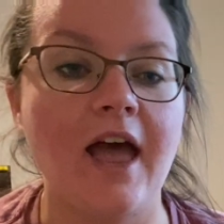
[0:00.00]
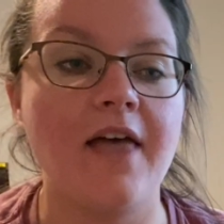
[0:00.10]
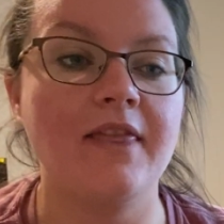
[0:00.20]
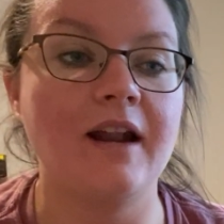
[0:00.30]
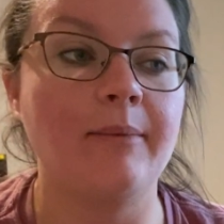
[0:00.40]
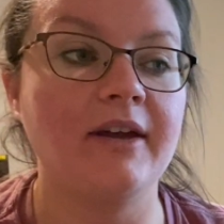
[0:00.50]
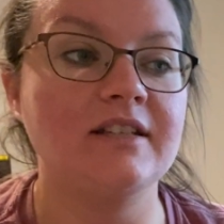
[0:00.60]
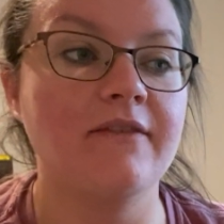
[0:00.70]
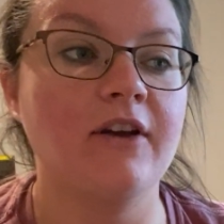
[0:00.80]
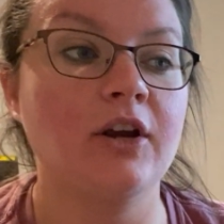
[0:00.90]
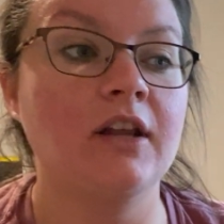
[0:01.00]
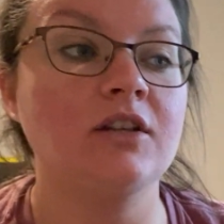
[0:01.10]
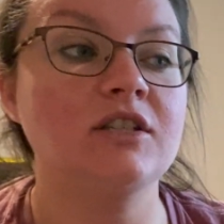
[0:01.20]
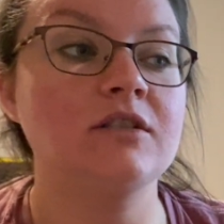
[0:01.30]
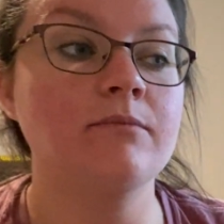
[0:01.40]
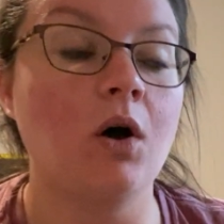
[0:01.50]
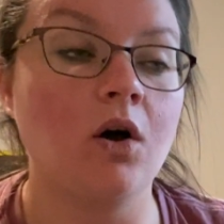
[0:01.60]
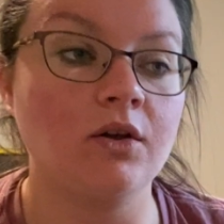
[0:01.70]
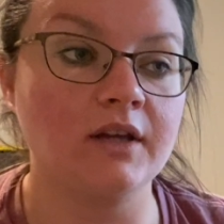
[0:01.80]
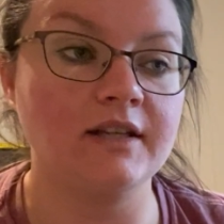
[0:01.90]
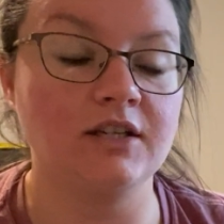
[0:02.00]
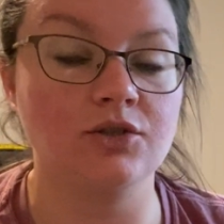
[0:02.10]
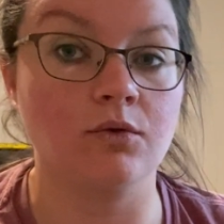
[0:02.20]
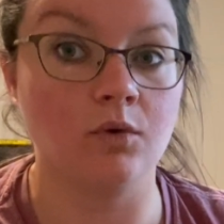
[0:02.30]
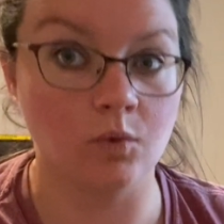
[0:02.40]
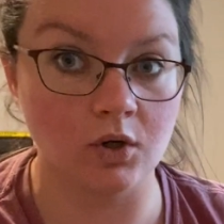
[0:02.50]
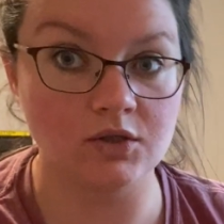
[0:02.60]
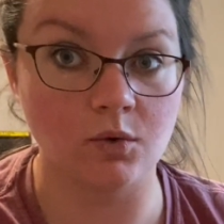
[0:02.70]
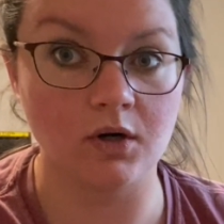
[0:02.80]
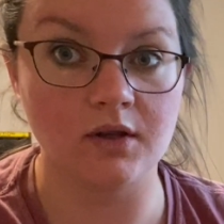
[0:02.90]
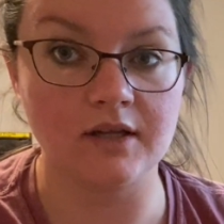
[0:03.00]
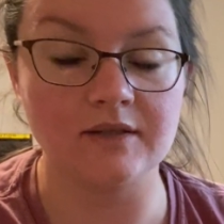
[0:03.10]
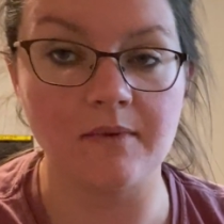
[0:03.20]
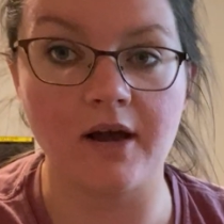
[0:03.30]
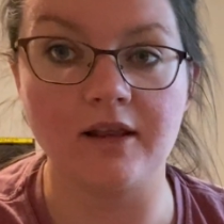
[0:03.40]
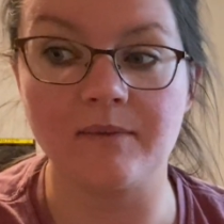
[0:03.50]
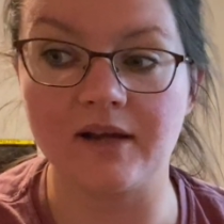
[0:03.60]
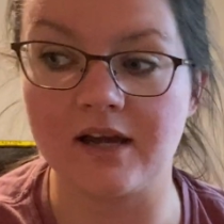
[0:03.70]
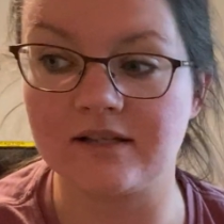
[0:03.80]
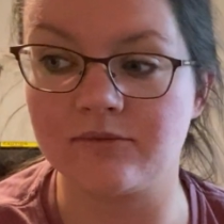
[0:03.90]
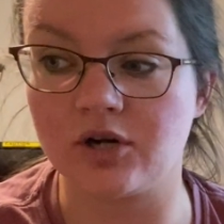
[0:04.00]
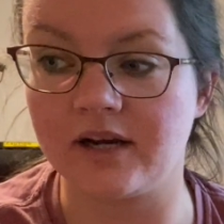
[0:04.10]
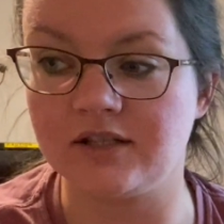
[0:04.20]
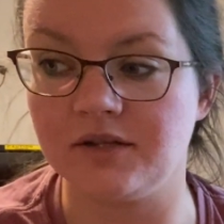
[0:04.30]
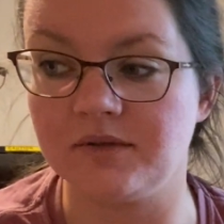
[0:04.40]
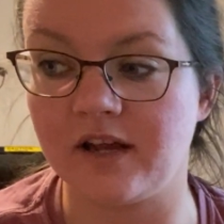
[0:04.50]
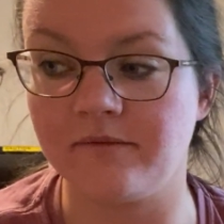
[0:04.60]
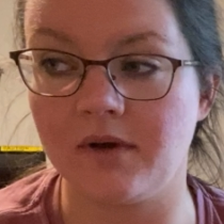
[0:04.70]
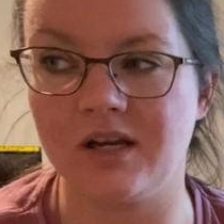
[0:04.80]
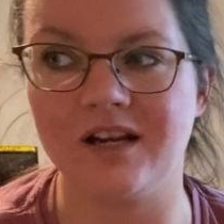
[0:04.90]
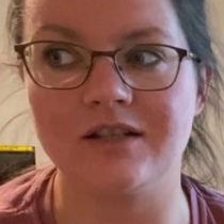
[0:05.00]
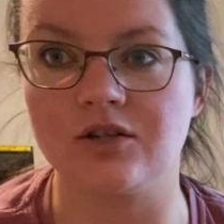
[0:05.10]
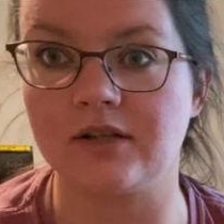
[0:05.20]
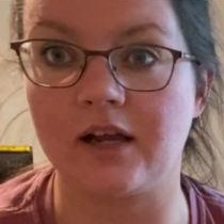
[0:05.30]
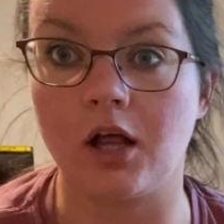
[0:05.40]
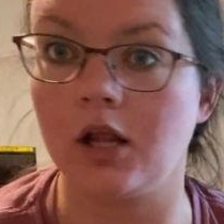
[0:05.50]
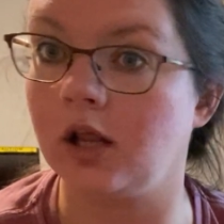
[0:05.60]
And then I placed a very small essential rewards order this month because I'm trying to save money because there's like